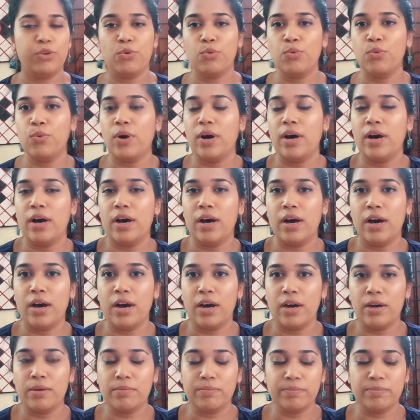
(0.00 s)
you
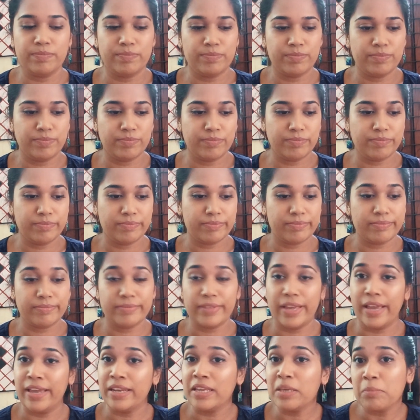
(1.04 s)
are
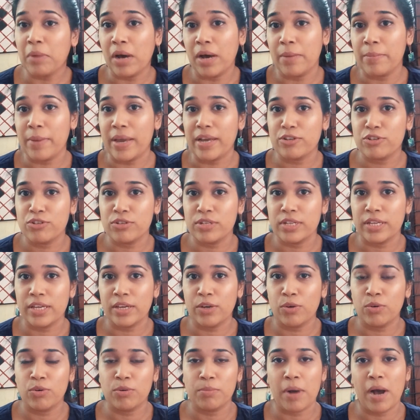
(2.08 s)
any mom
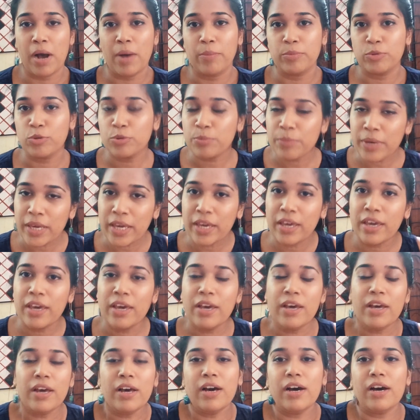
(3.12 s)
actually, or mom to be.
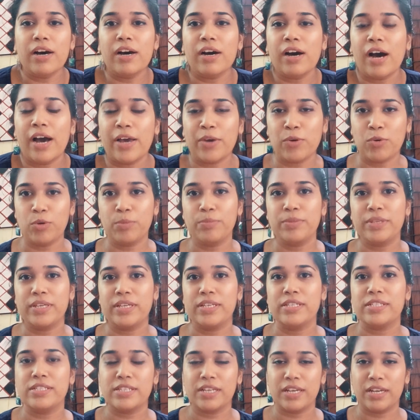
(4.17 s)
I hope
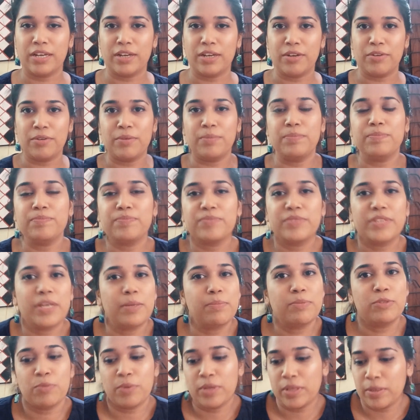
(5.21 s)
these
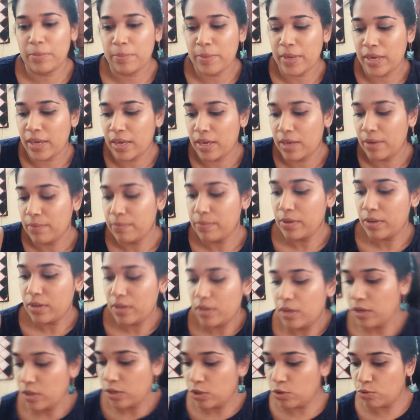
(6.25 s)
tips will be
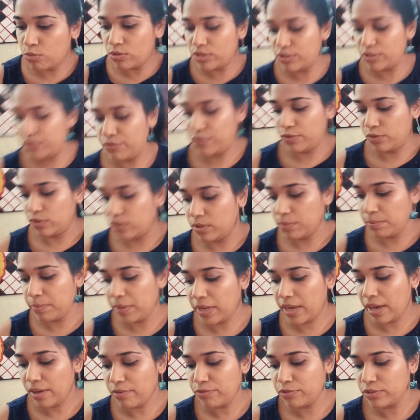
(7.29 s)
useful. Be
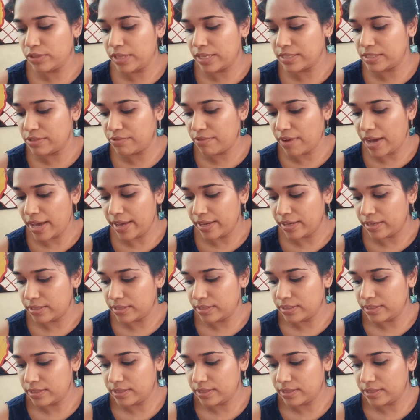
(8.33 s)
careful, there's a wire.